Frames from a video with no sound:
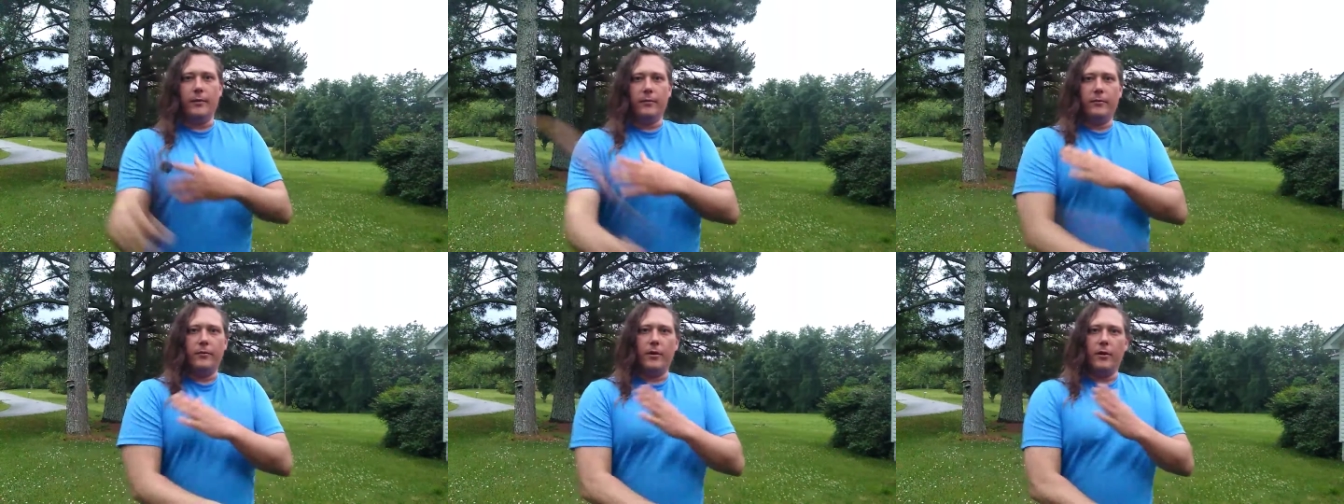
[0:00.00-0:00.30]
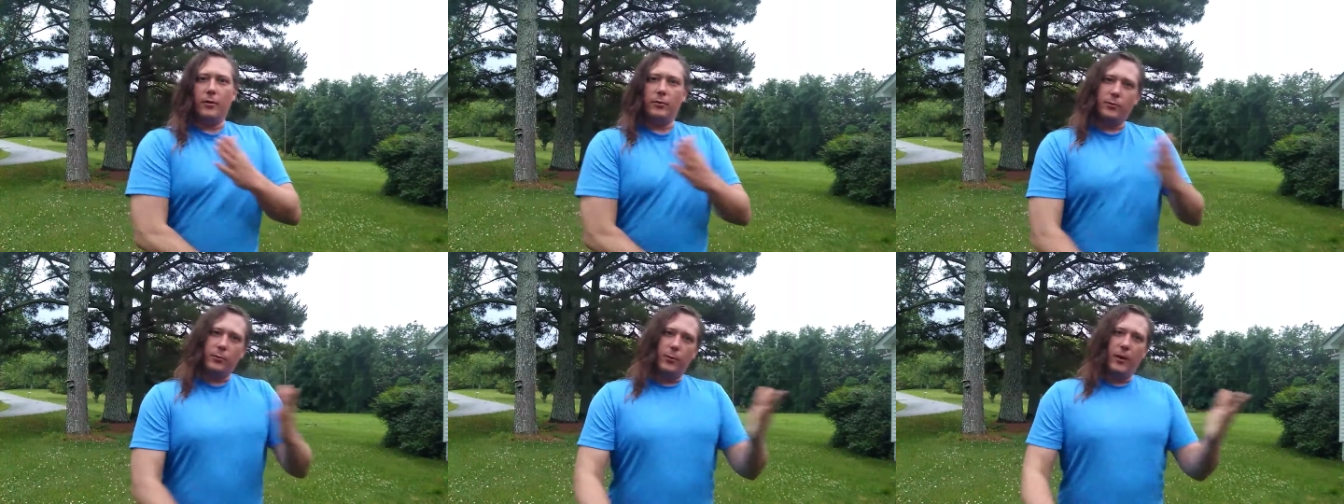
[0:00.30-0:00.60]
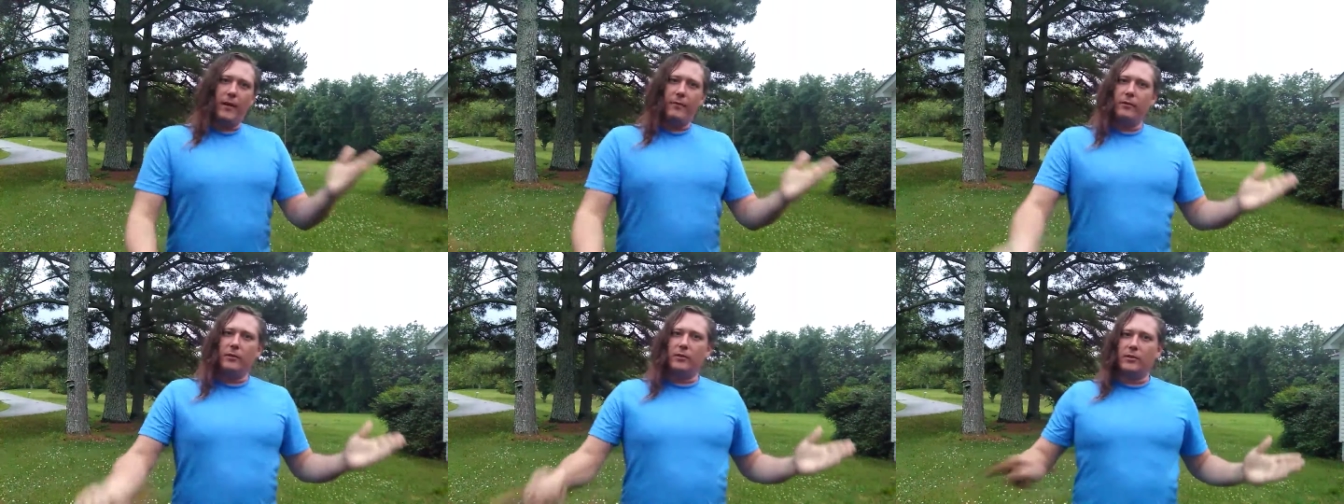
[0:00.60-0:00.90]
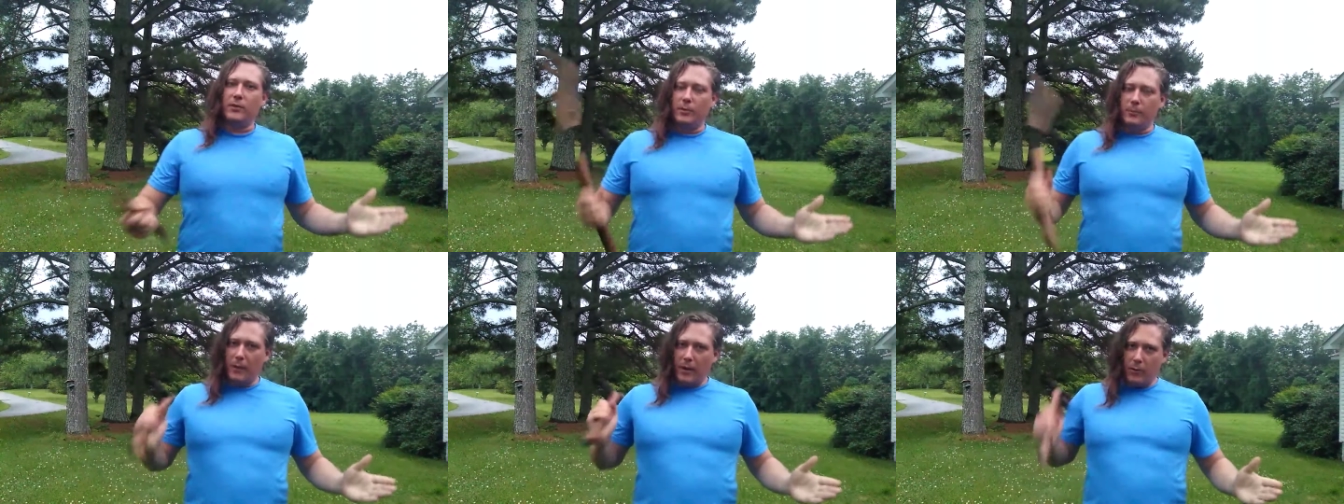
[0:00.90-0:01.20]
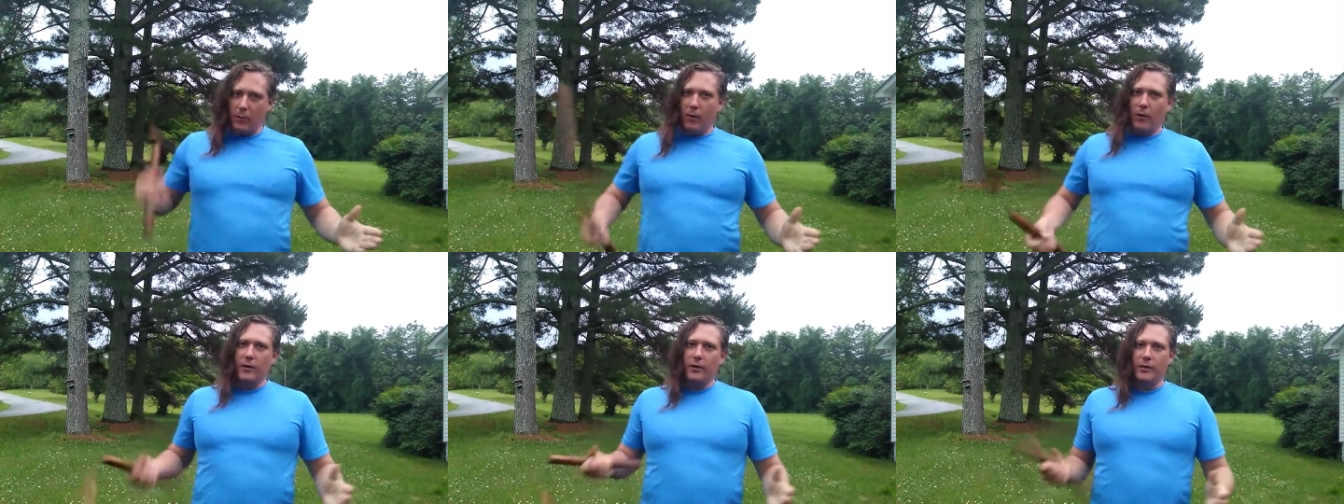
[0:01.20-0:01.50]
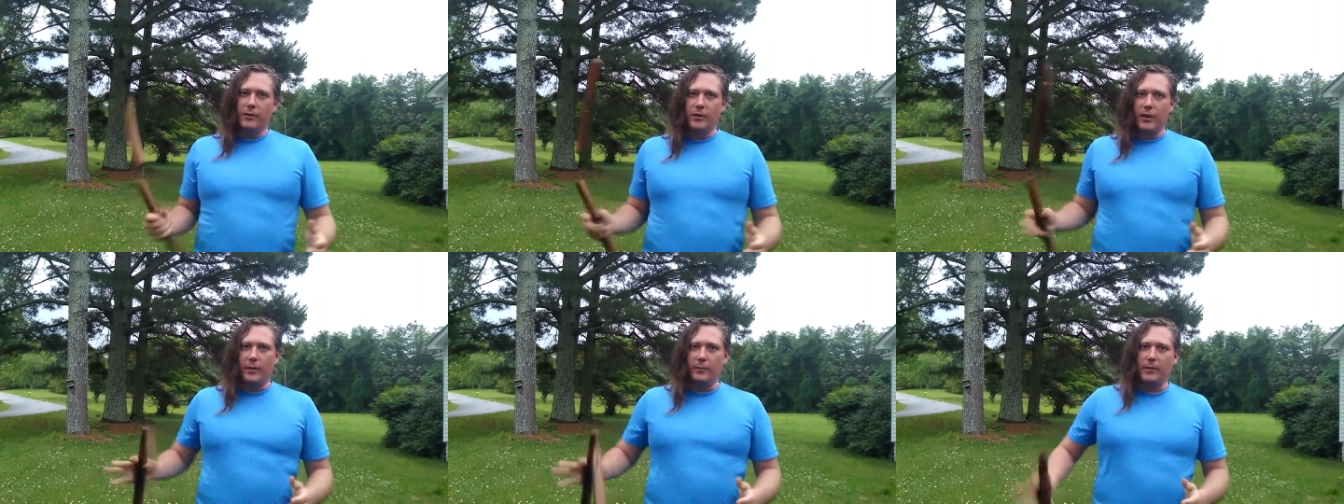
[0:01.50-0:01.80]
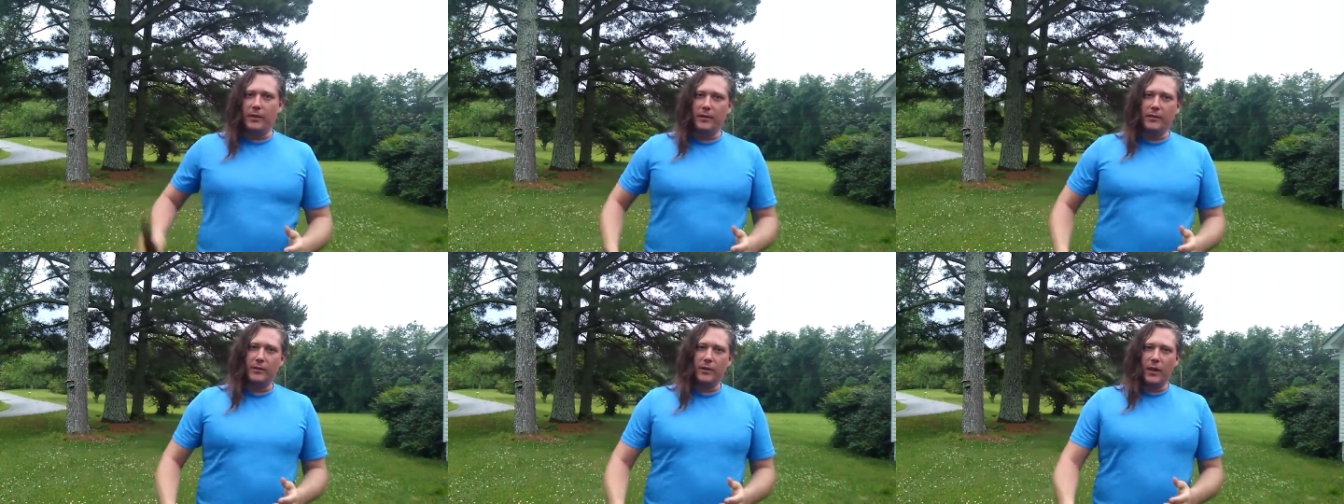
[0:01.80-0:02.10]
for those who haven't seen my quality statement
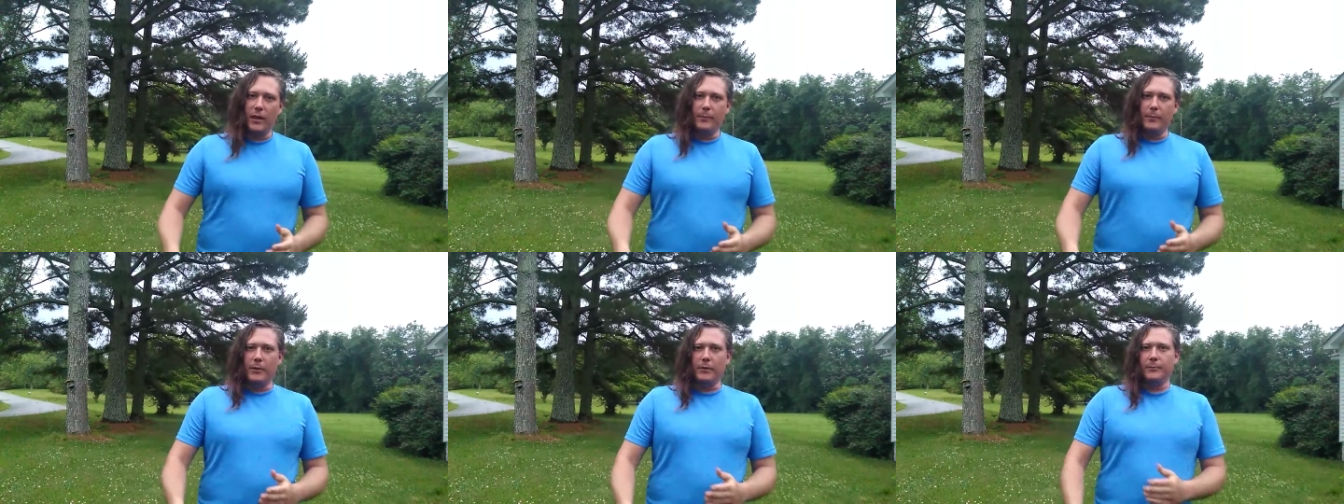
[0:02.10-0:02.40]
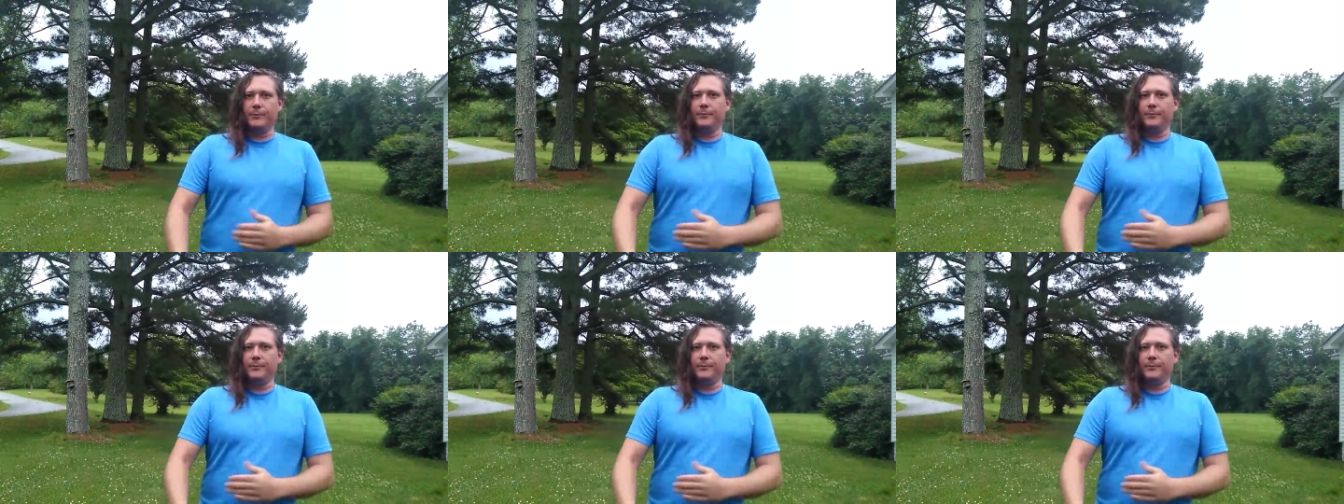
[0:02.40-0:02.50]
disclaimer.